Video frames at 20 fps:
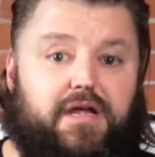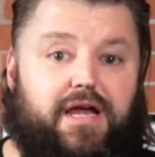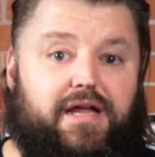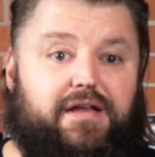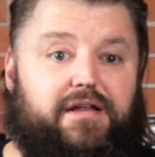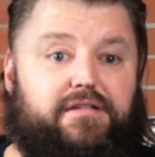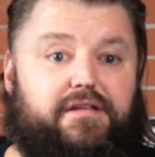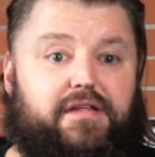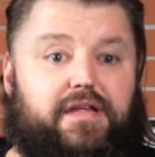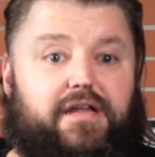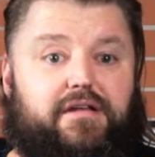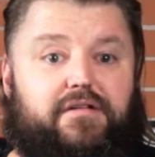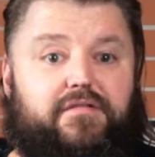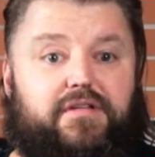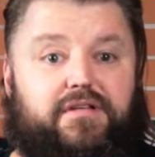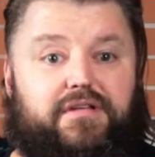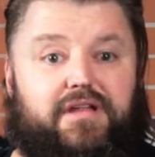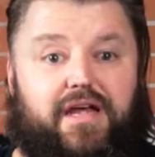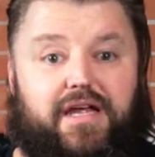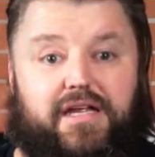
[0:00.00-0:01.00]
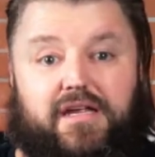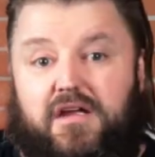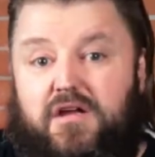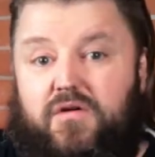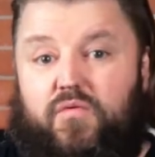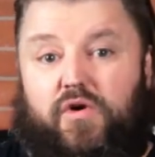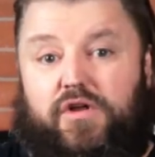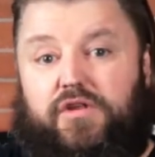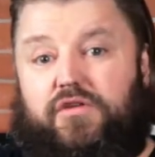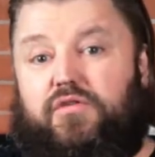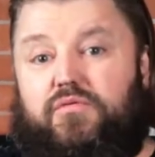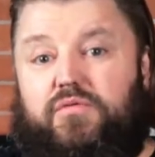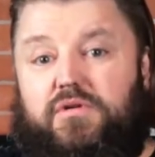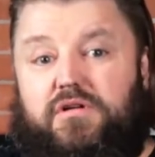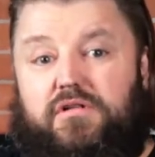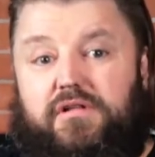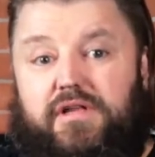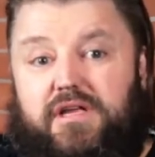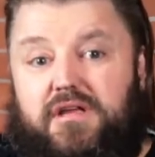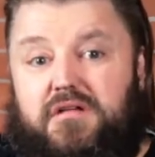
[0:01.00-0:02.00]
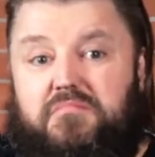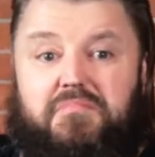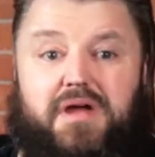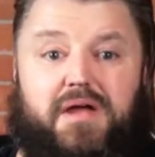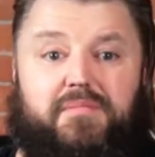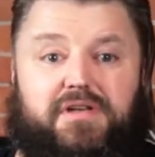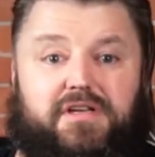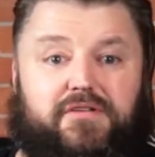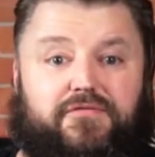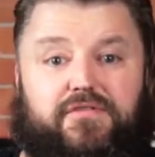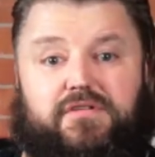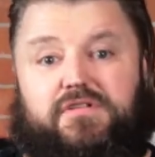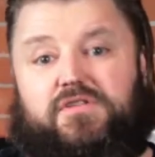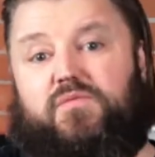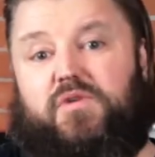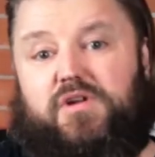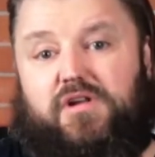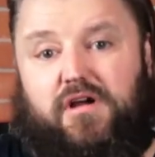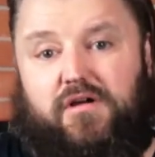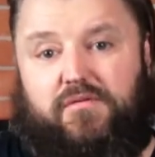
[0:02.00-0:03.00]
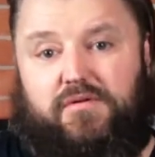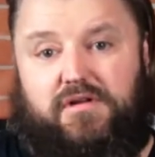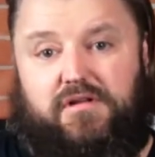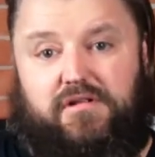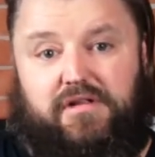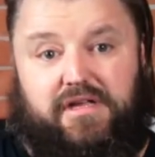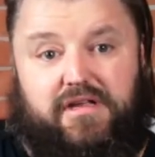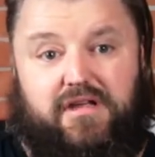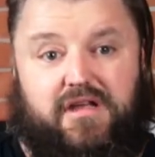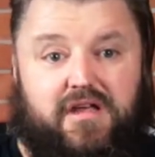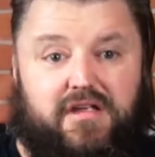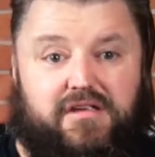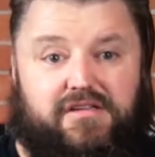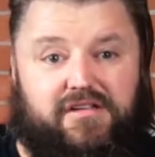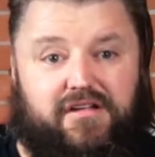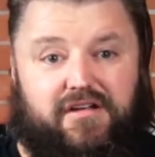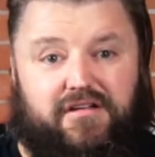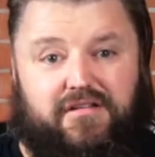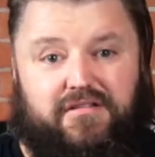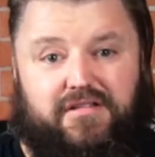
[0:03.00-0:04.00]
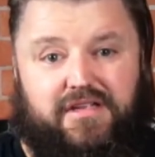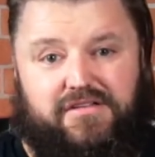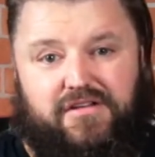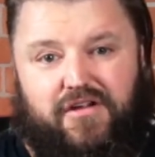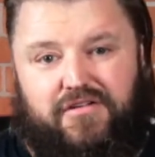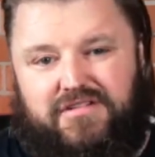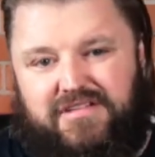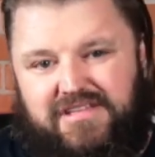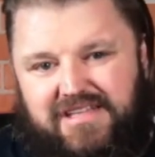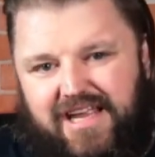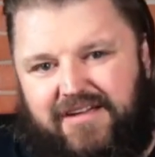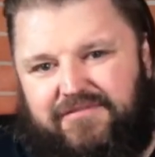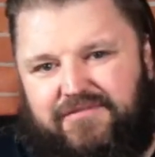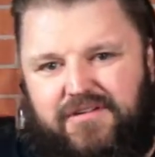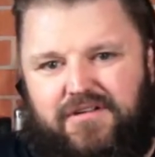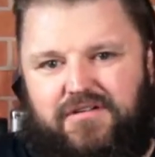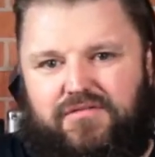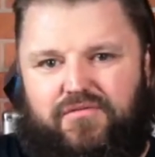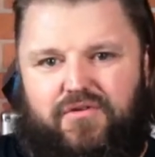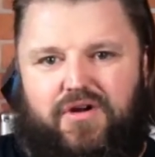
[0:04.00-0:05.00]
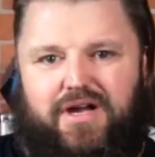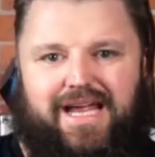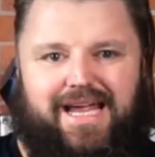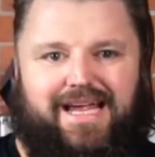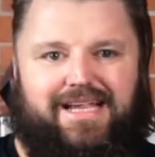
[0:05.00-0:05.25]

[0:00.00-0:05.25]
and at the end of the day, what you would click may be different to what I would click, so there's no definite right